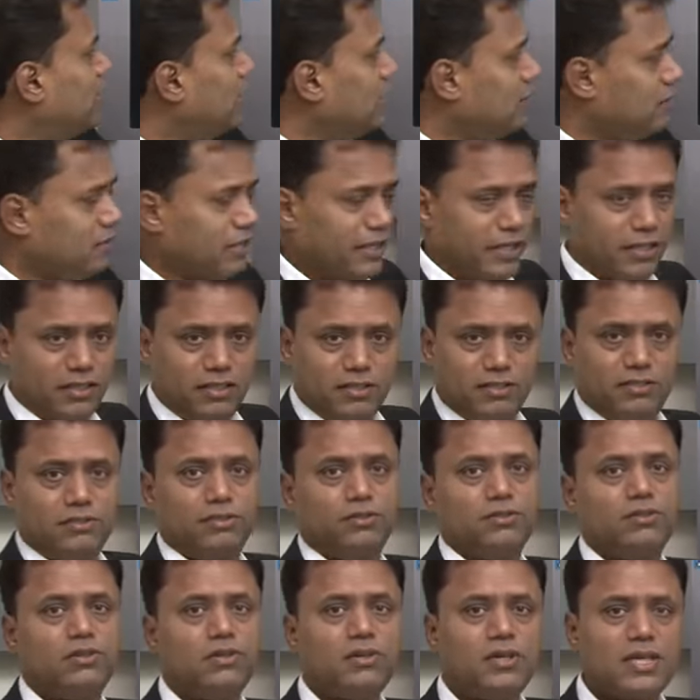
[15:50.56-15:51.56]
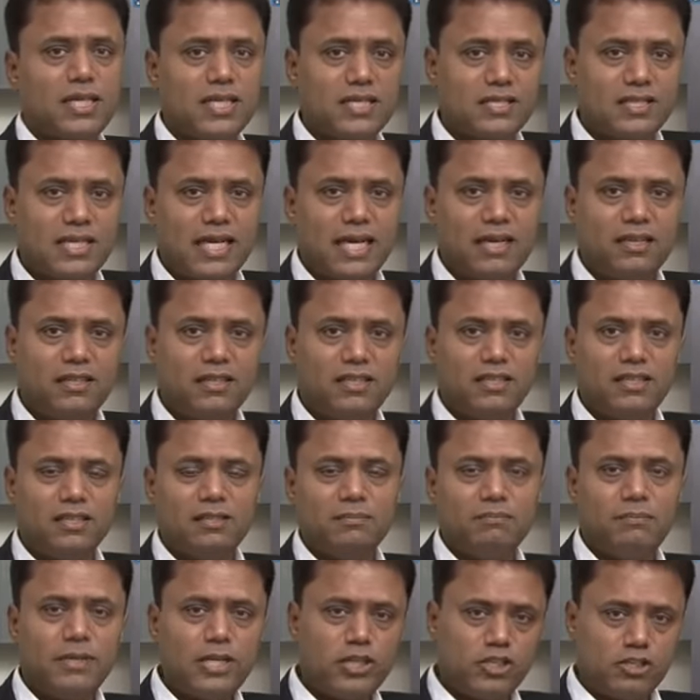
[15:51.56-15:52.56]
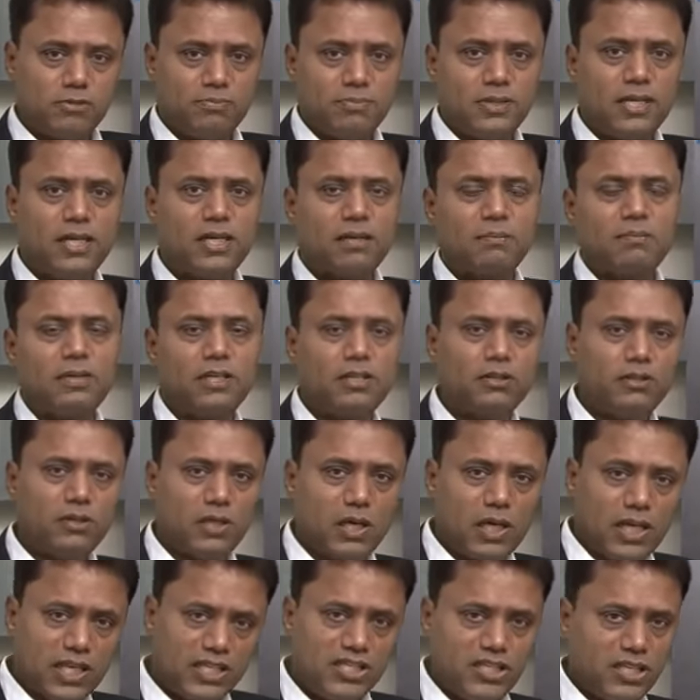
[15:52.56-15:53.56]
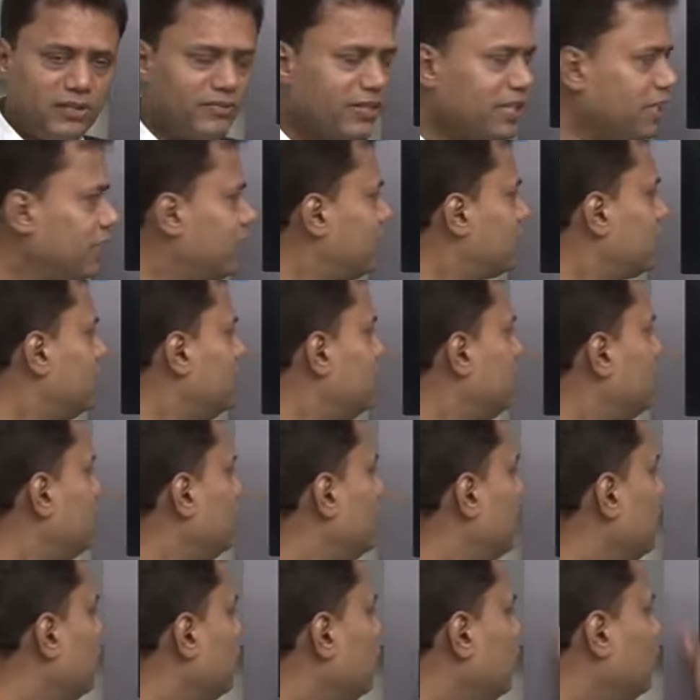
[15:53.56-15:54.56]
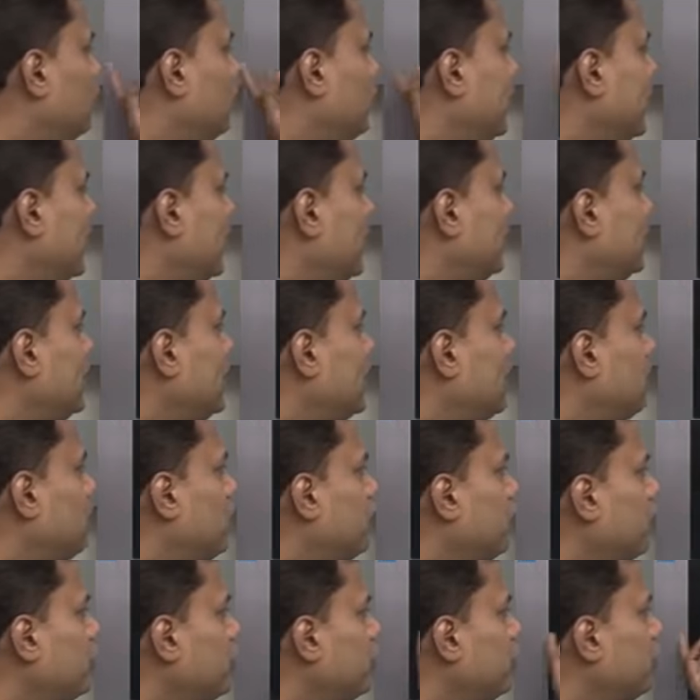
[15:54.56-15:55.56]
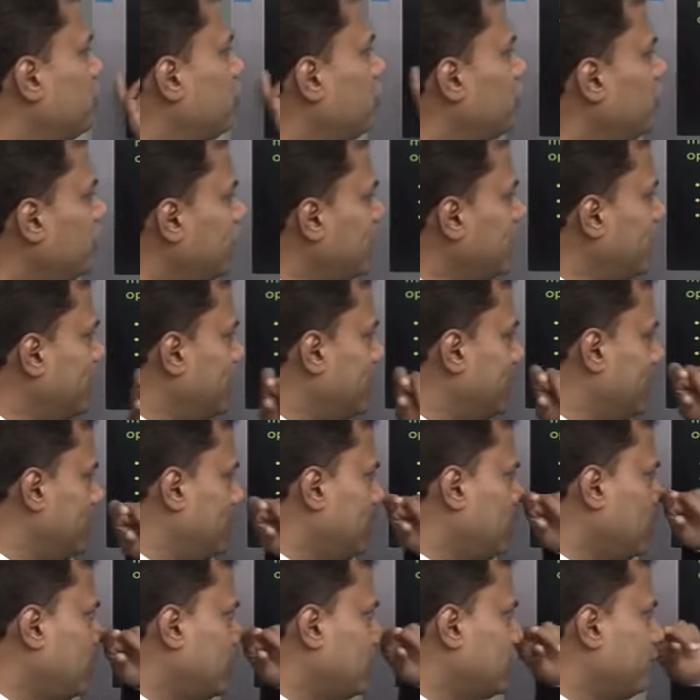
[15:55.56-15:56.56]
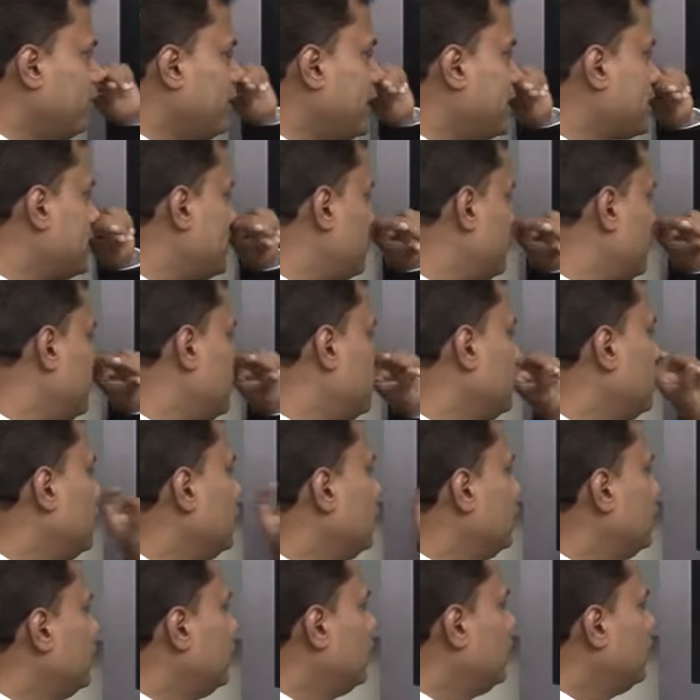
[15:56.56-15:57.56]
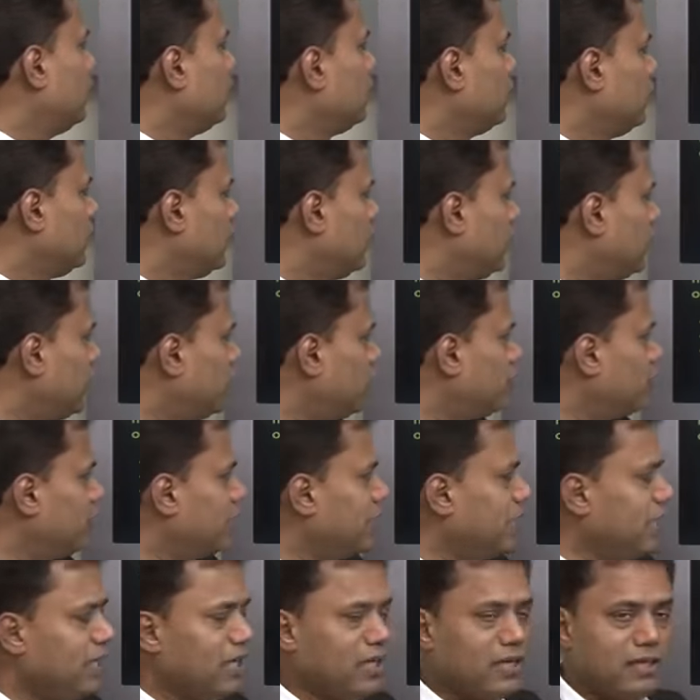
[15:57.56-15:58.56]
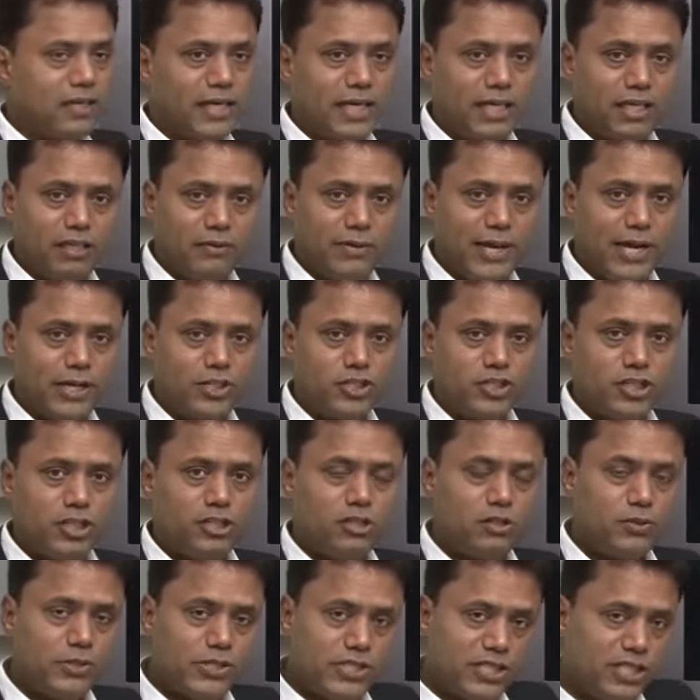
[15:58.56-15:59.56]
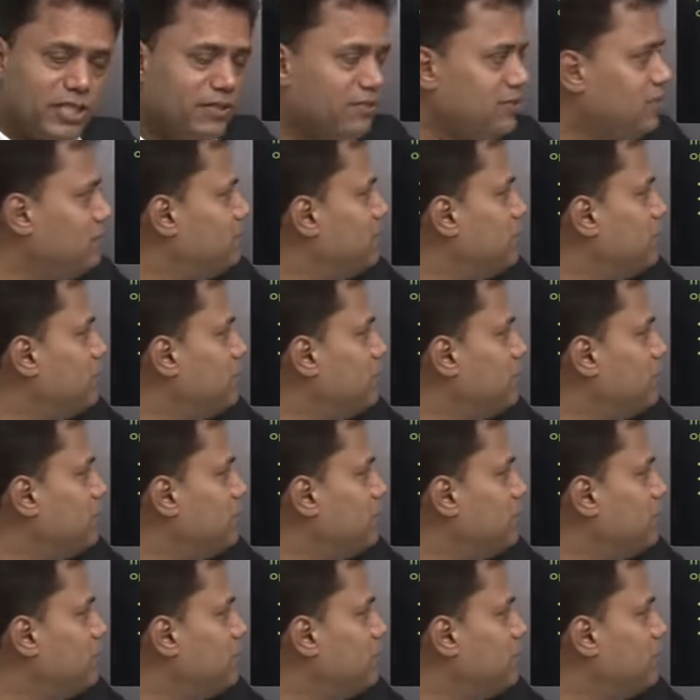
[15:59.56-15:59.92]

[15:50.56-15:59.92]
nothing. You got a standard benchmark, but you're not achieving it. You're doing nothing about it. You're not taking any corrective action. Here you're taking corrective action to achieve the